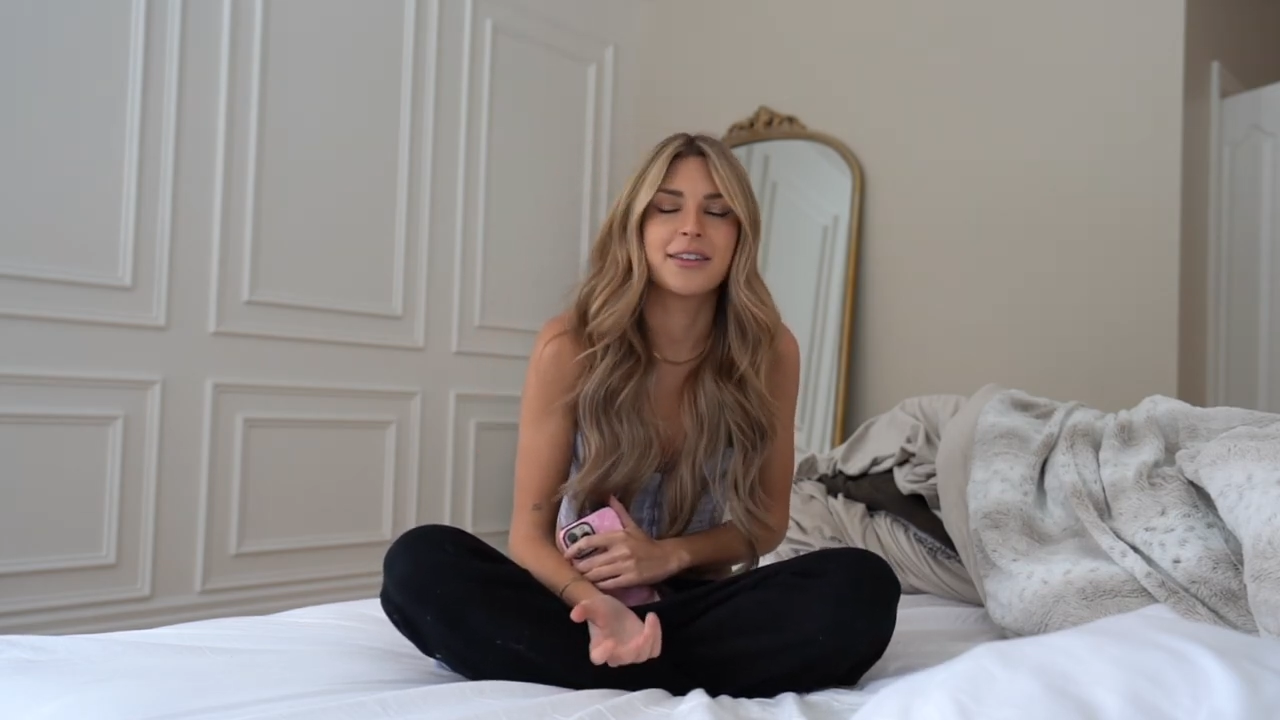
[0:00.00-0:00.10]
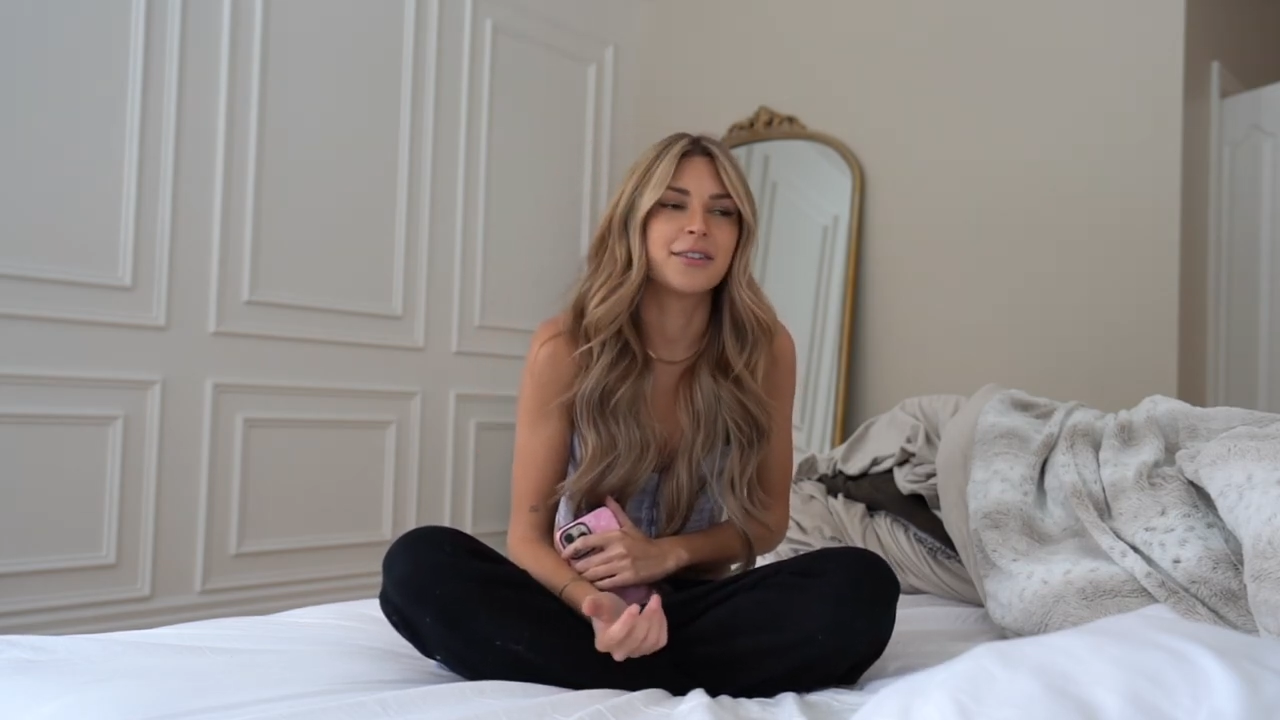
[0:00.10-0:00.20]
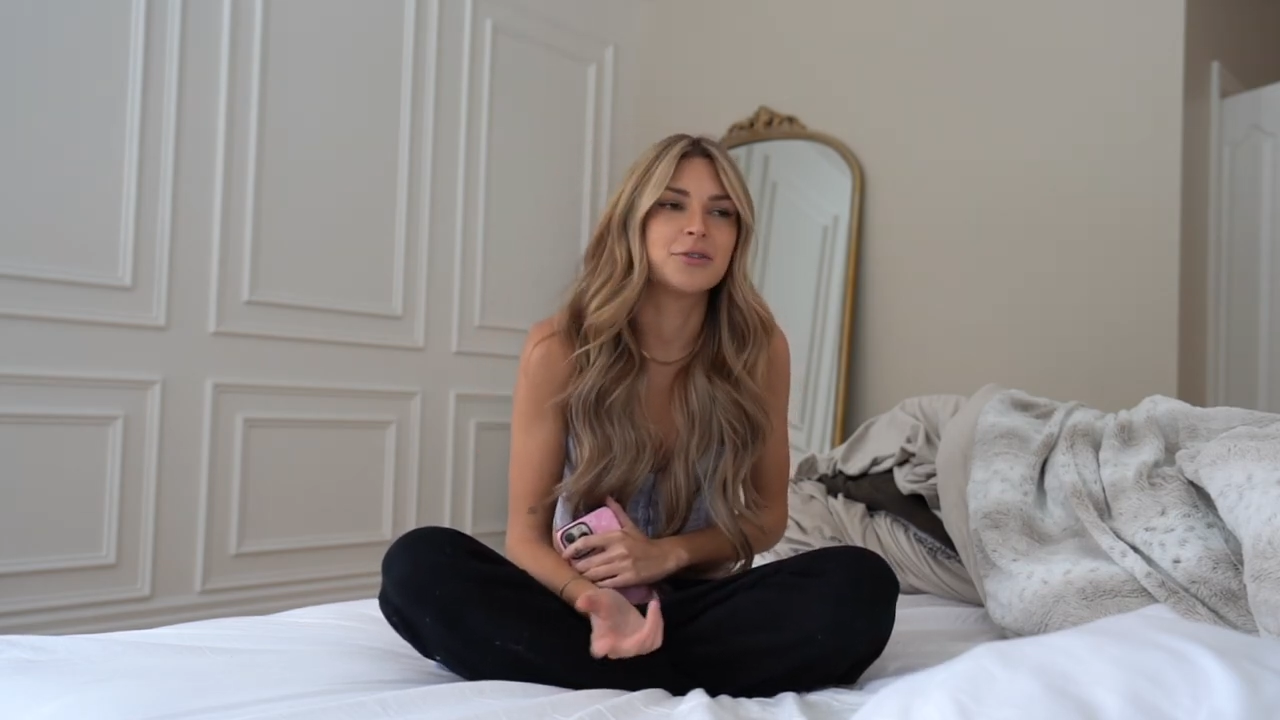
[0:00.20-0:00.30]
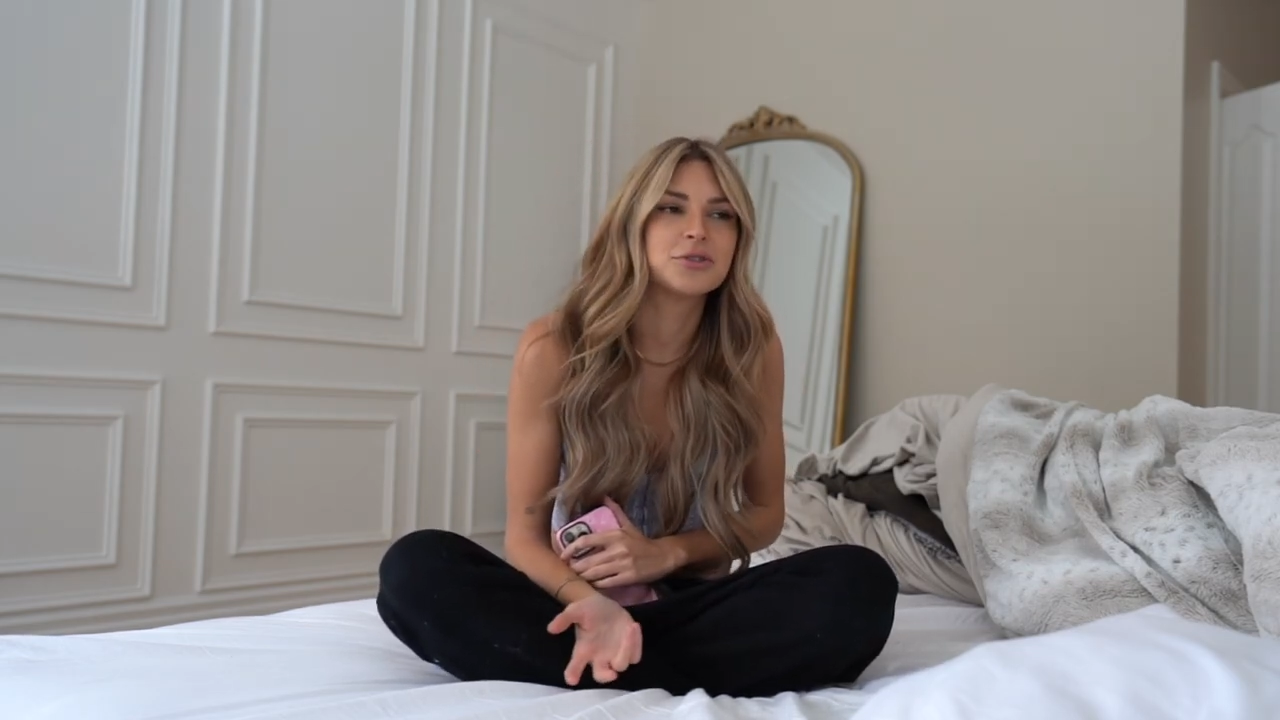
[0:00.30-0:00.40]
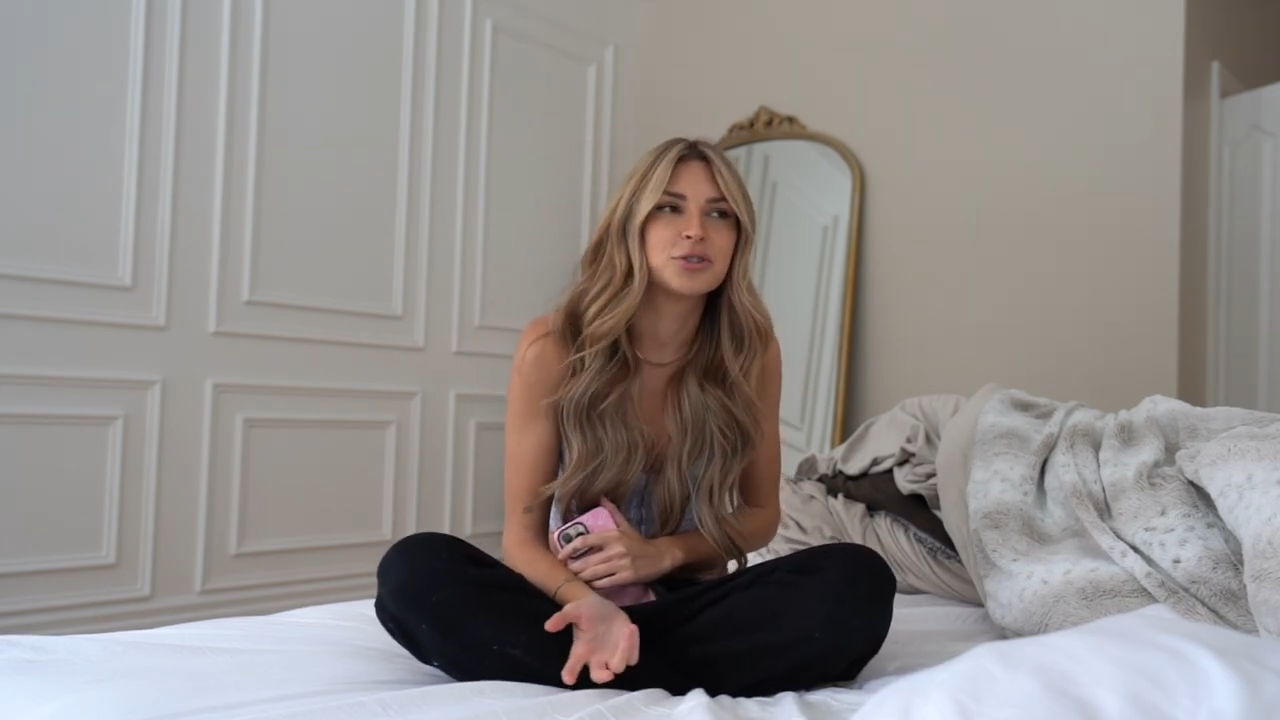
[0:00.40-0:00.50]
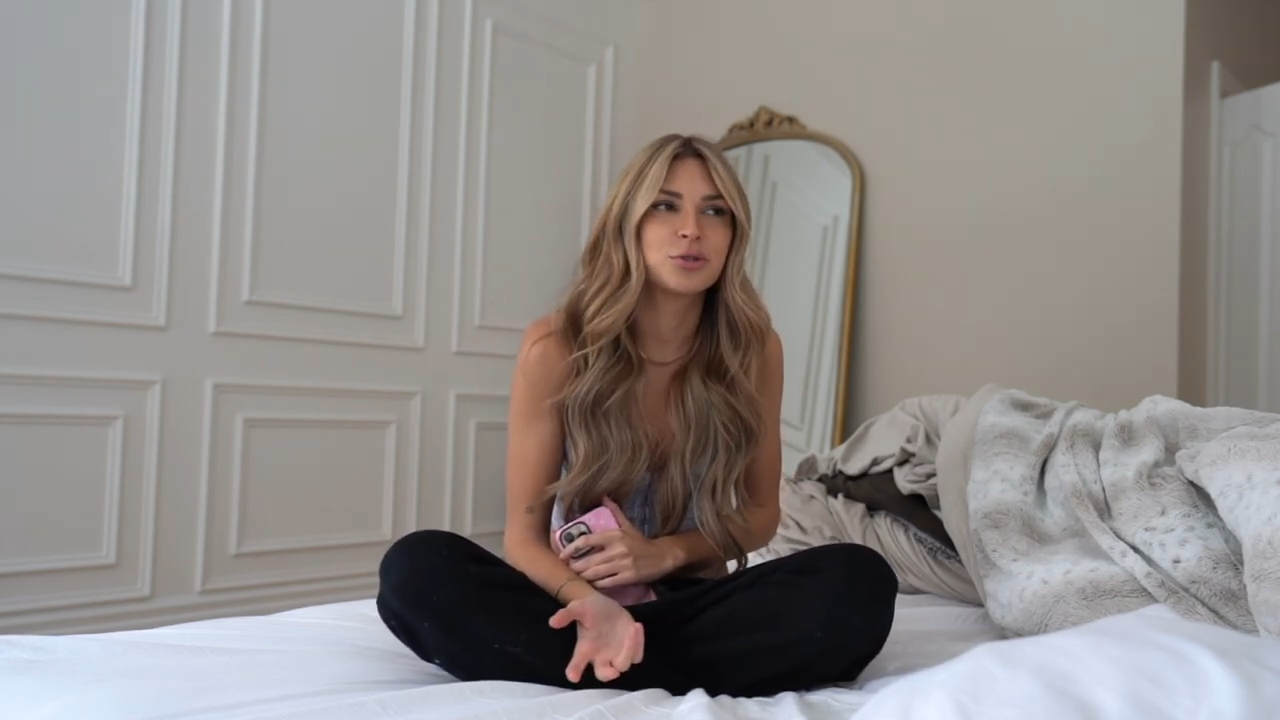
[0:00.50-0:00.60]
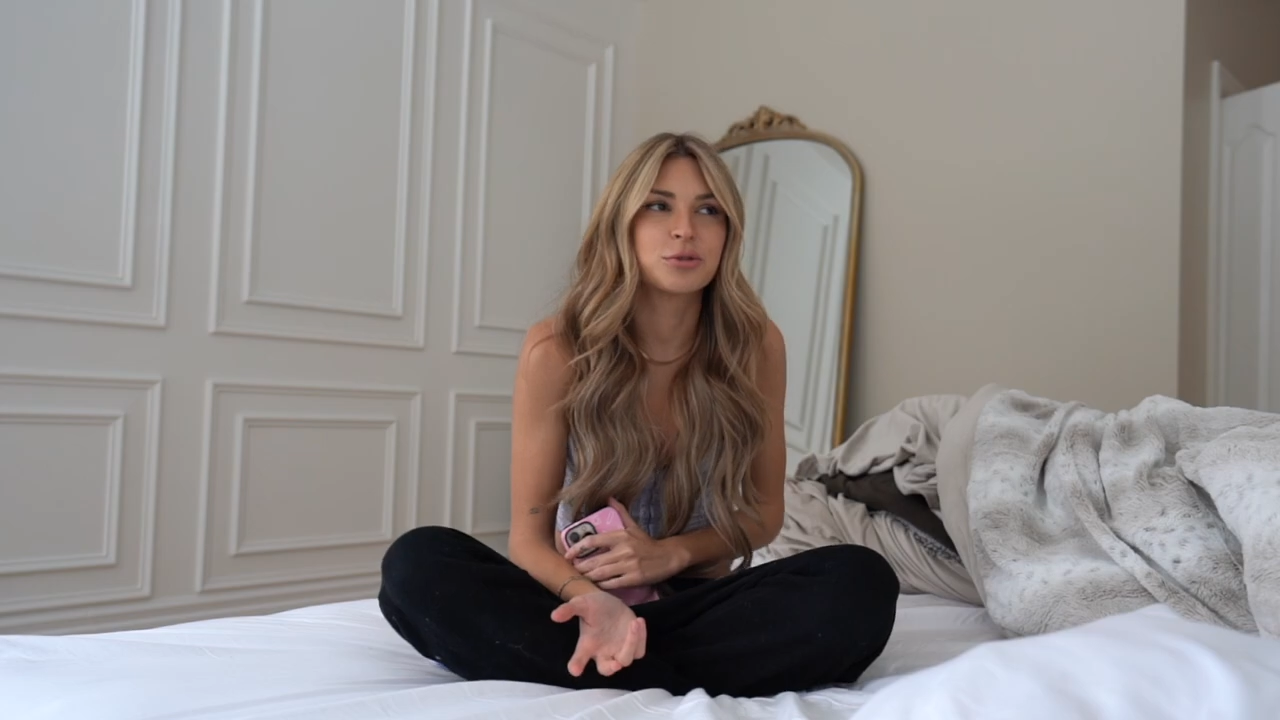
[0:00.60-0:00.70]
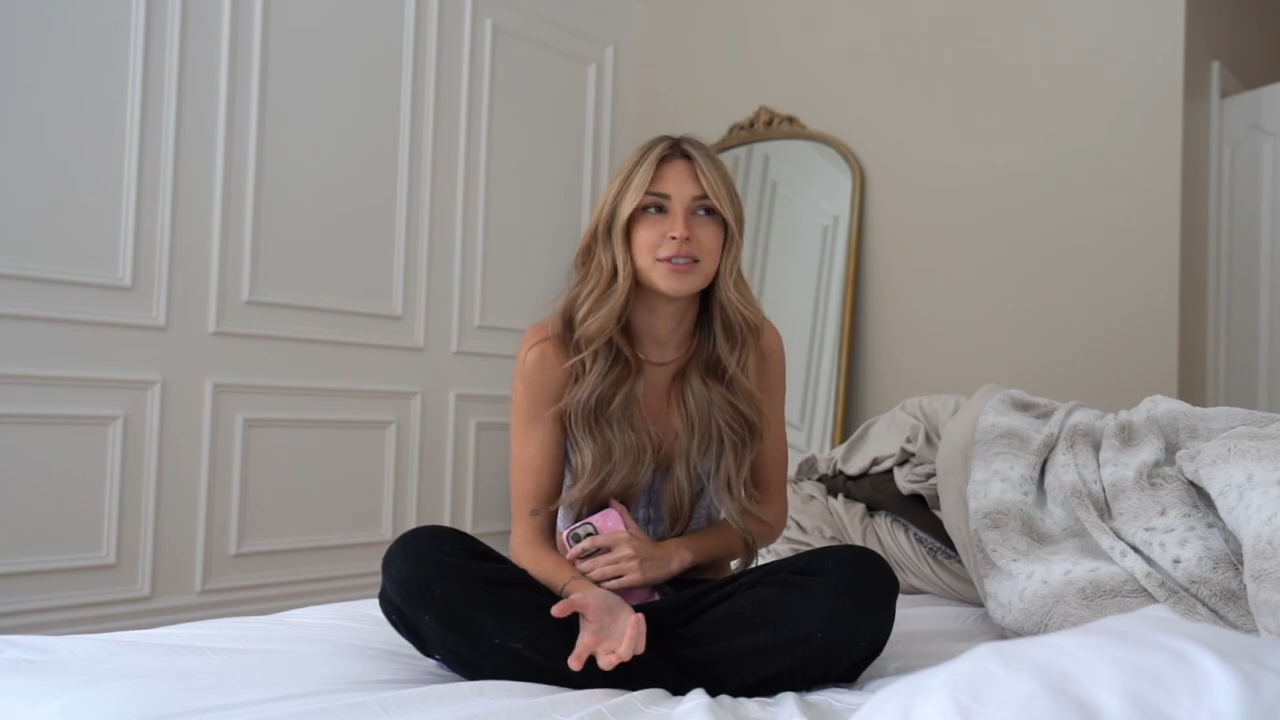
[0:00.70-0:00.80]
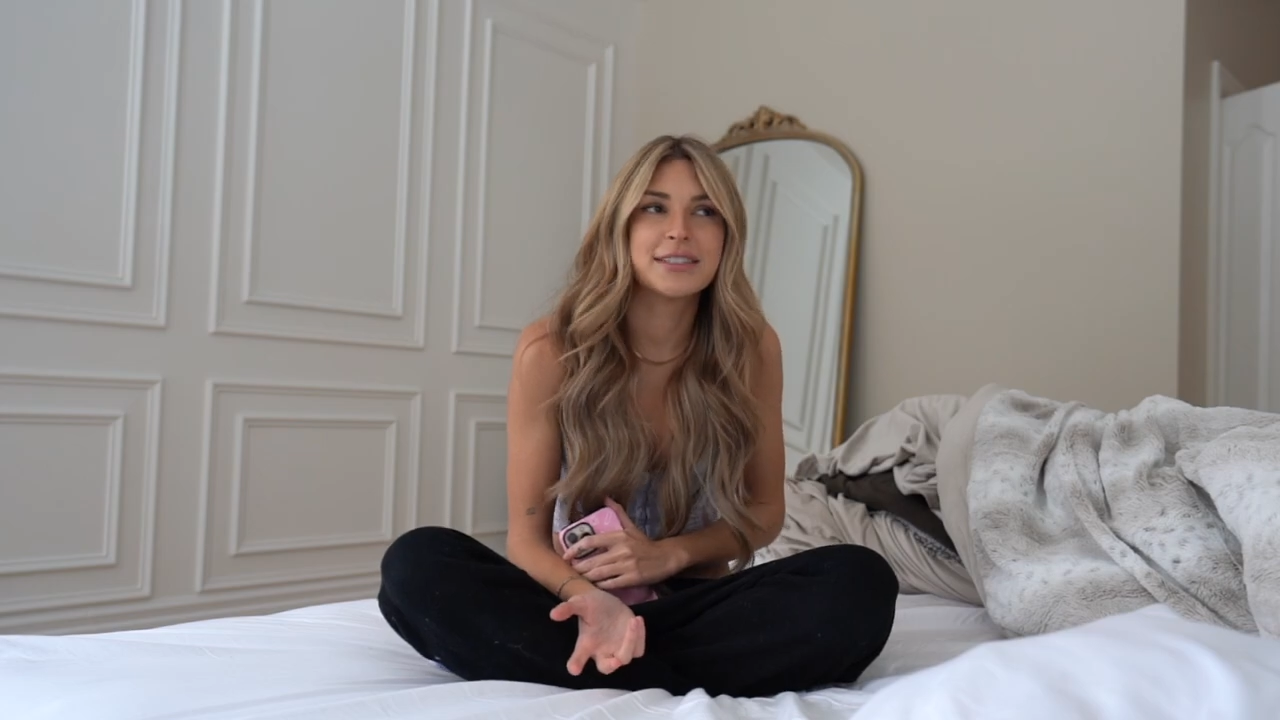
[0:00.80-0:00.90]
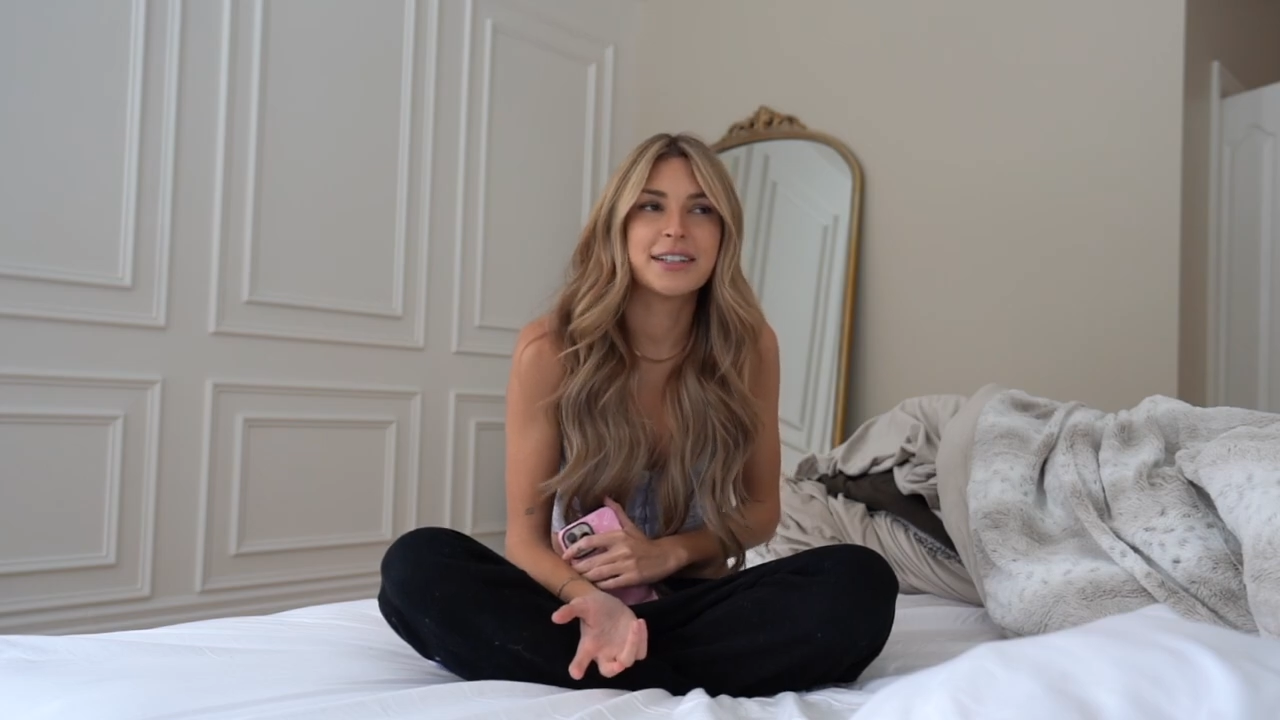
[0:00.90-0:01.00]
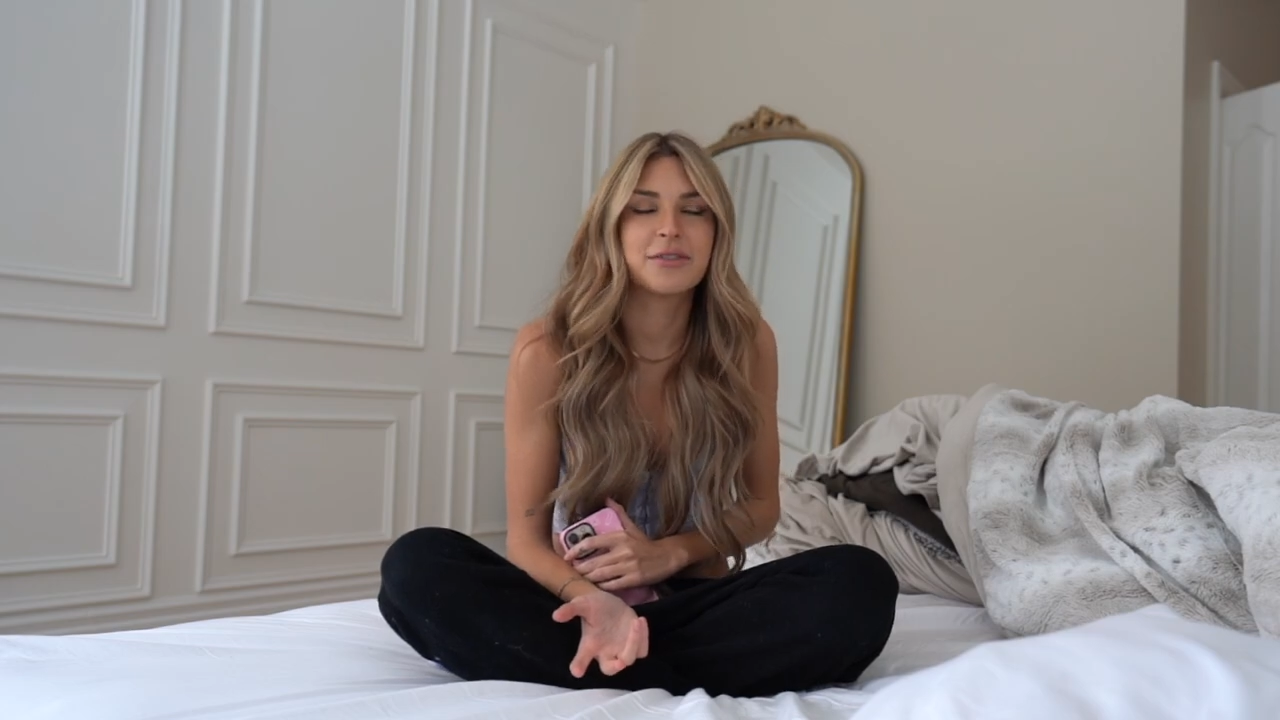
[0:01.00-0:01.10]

the little stories